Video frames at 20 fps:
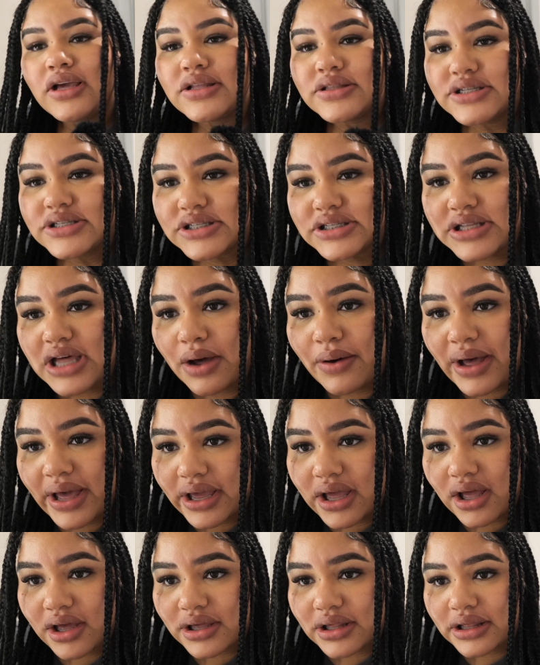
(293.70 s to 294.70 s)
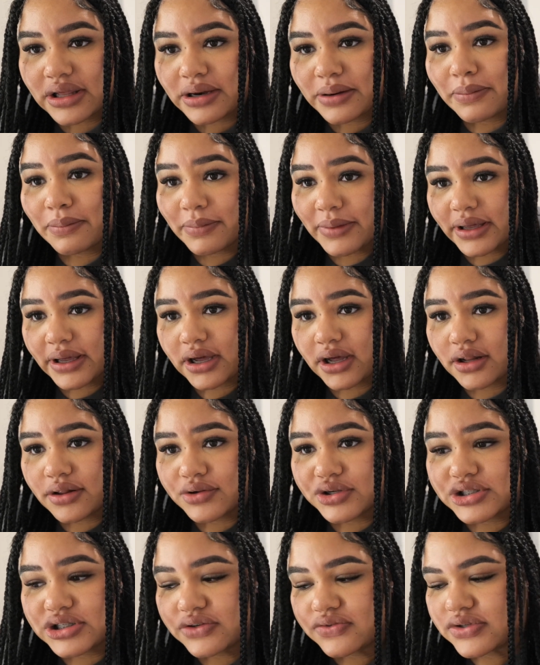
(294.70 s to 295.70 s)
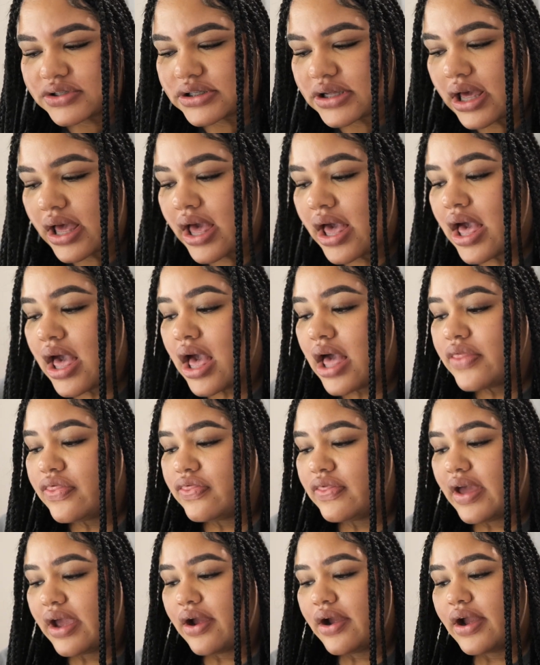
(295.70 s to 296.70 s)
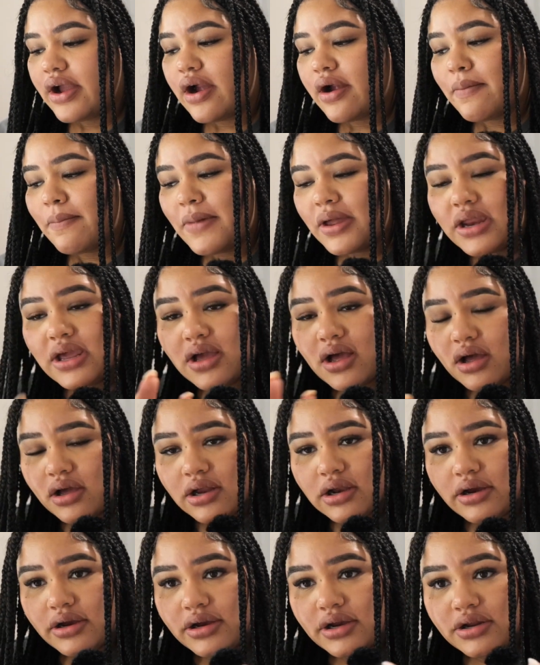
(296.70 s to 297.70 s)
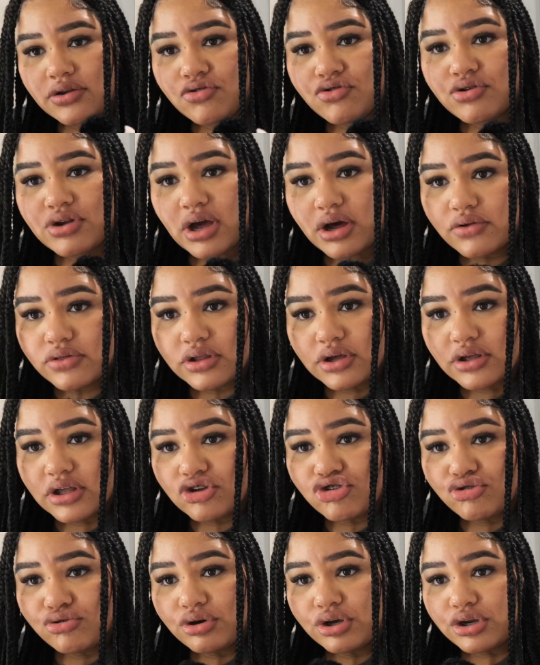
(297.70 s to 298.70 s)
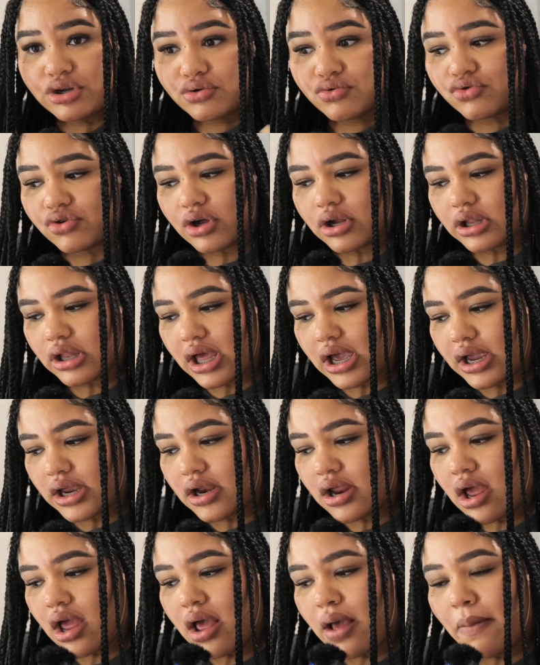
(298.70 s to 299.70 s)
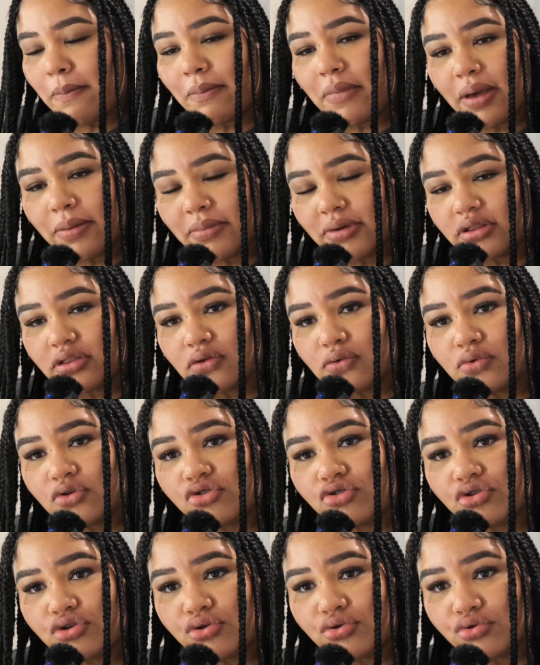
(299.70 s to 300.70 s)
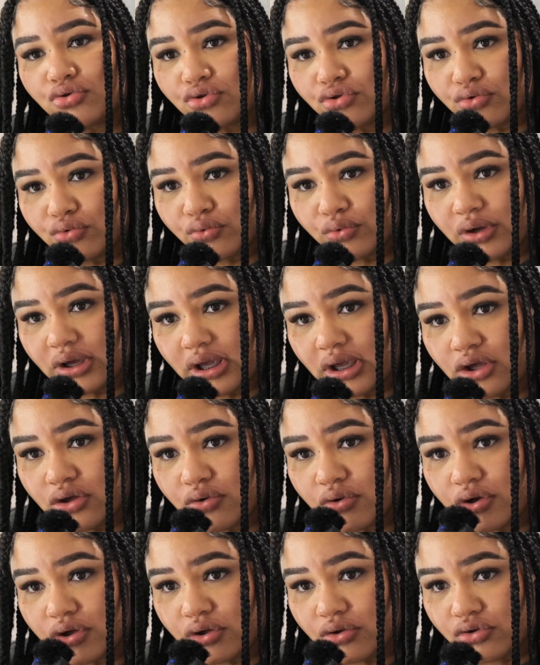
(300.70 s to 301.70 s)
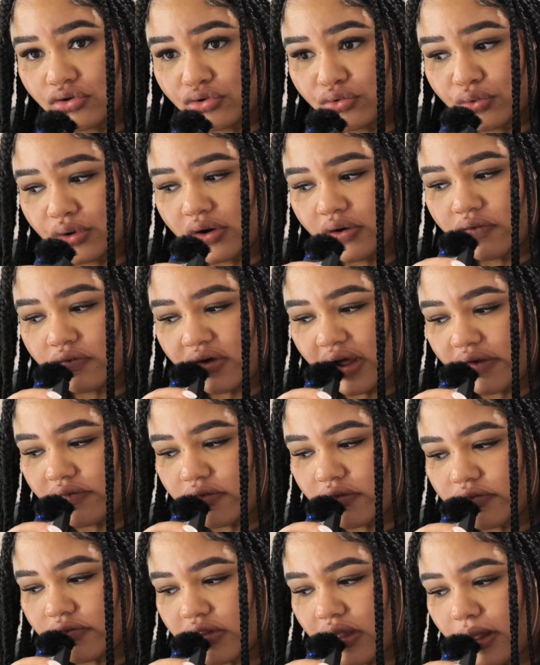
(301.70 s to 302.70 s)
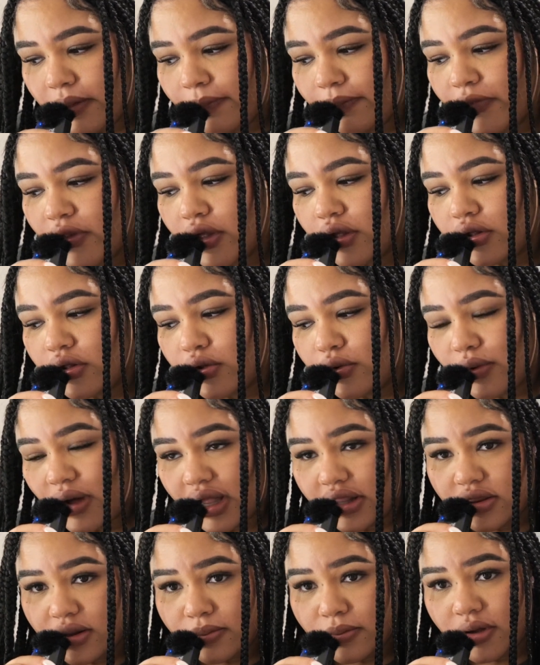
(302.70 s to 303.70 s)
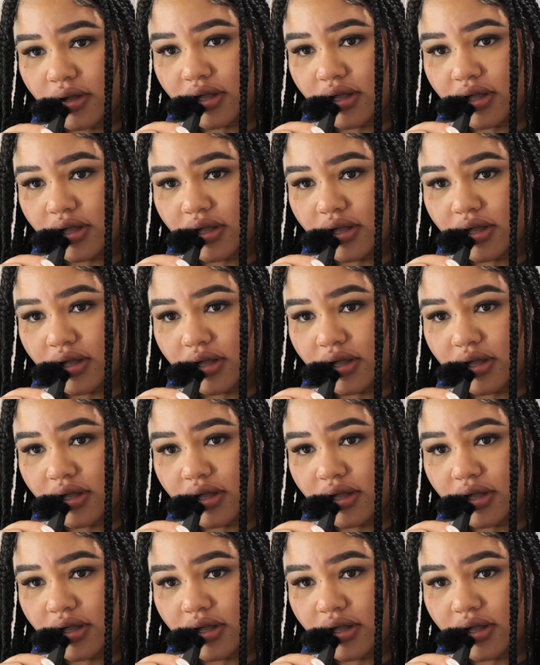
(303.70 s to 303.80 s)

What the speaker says: This is how I calculated my calorie deficit. There are many calculators out there that you can use online. My method was to use 3. You could use 3 to 5 of them. You add them